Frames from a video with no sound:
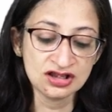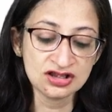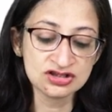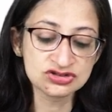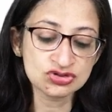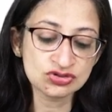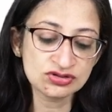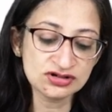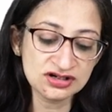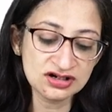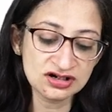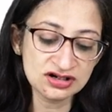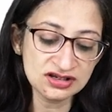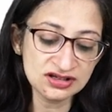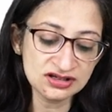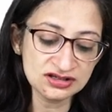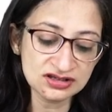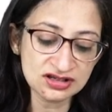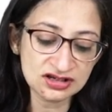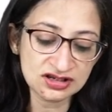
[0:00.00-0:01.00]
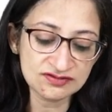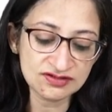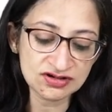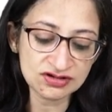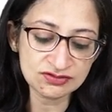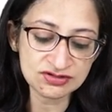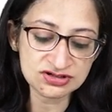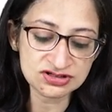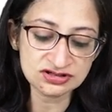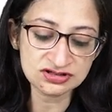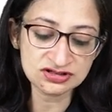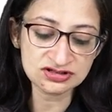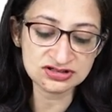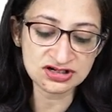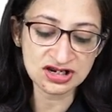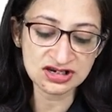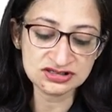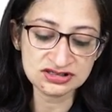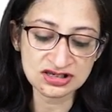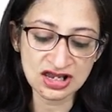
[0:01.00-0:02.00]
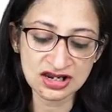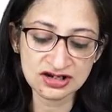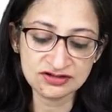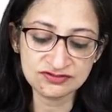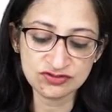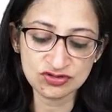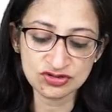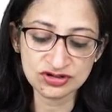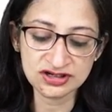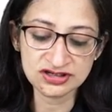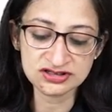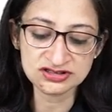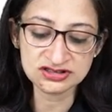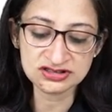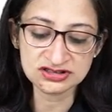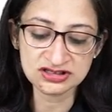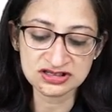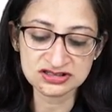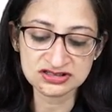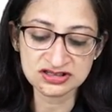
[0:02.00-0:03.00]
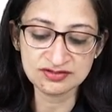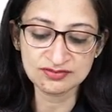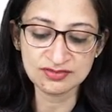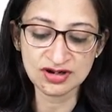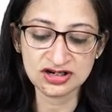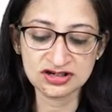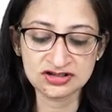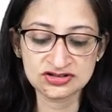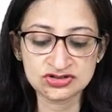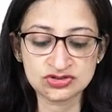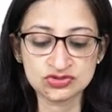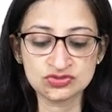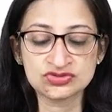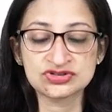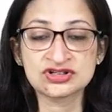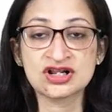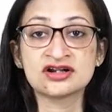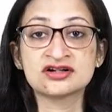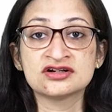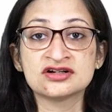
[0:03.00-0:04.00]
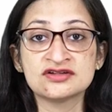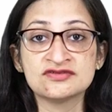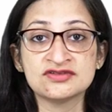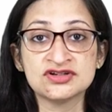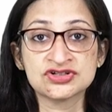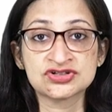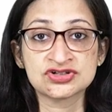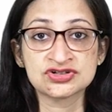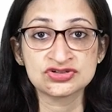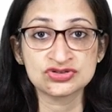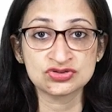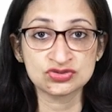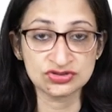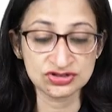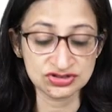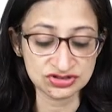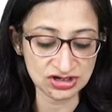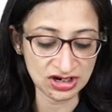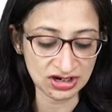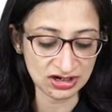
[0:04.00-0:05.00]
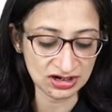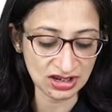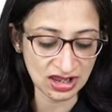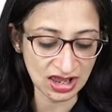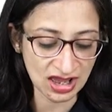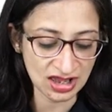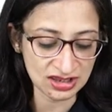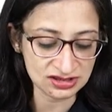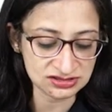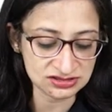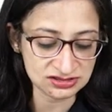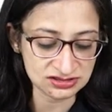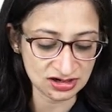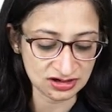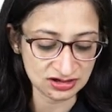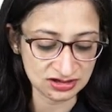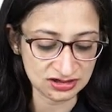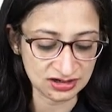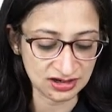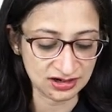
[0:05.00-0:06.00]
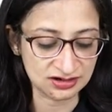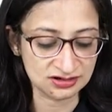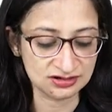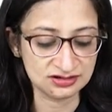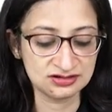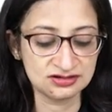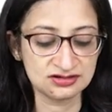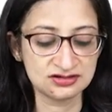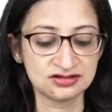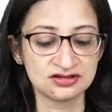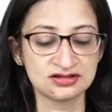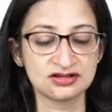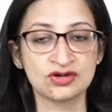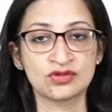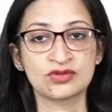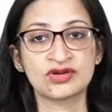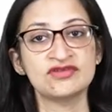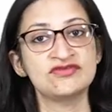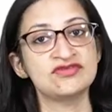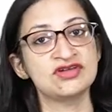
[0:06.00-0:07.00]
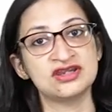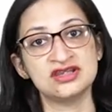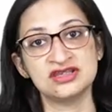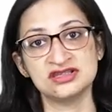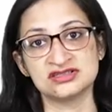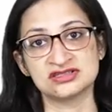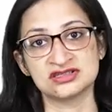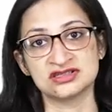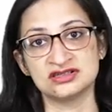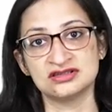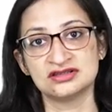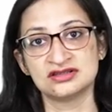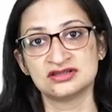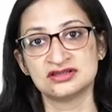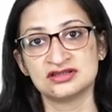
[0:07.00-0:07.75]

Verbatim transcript: So, clearly in the given question, the child's height for age is less than minus 2 standard deviation. So, the child has stunting. Okay, very easy.